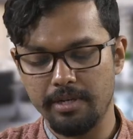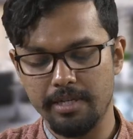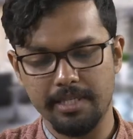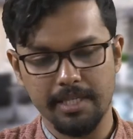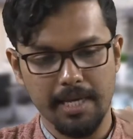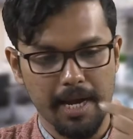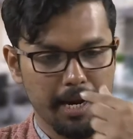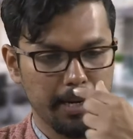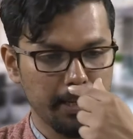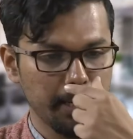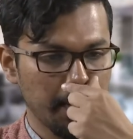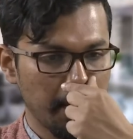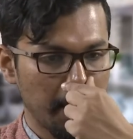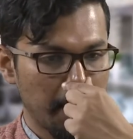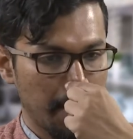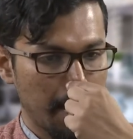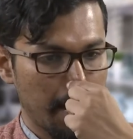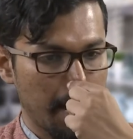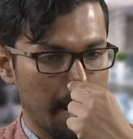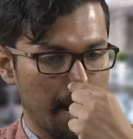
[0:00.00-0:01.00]
design
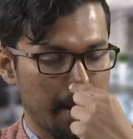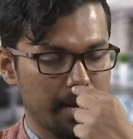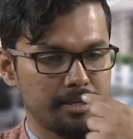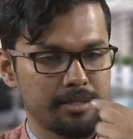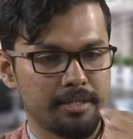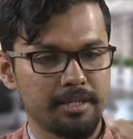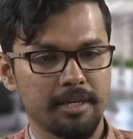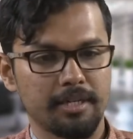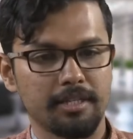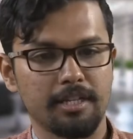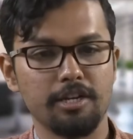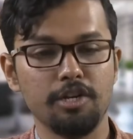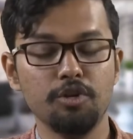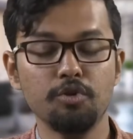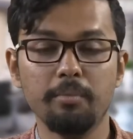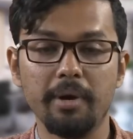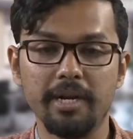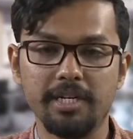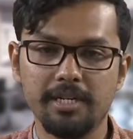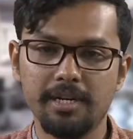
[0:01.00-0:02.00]
and uh, the
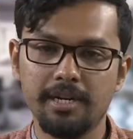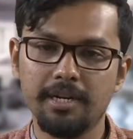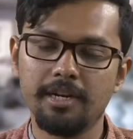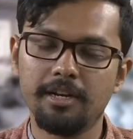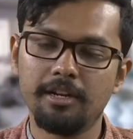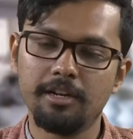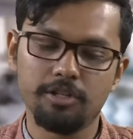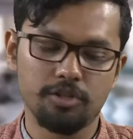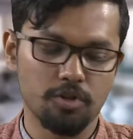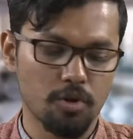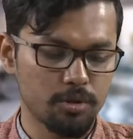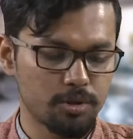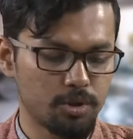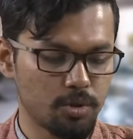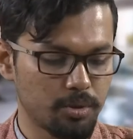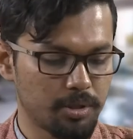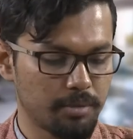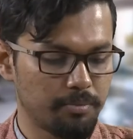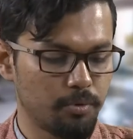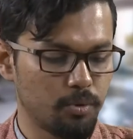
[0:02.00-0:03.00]
new material is
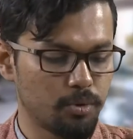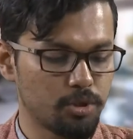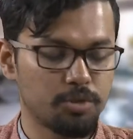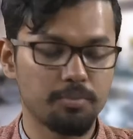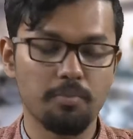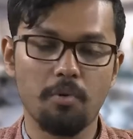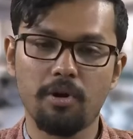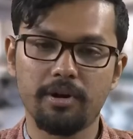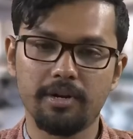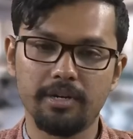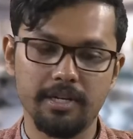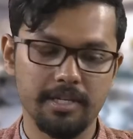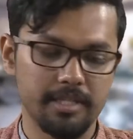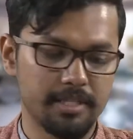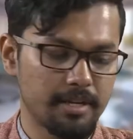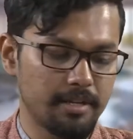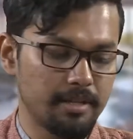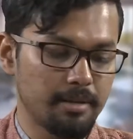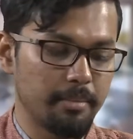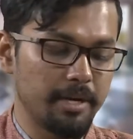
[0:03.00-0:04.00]
also the postmodern
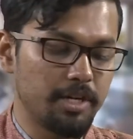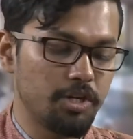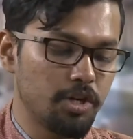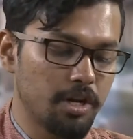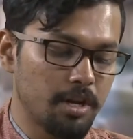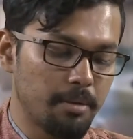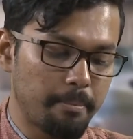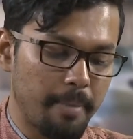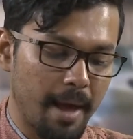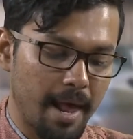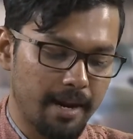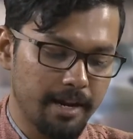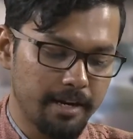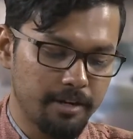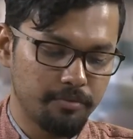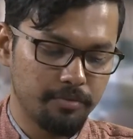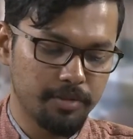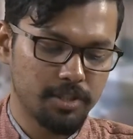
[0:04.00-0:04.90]
design. The material palette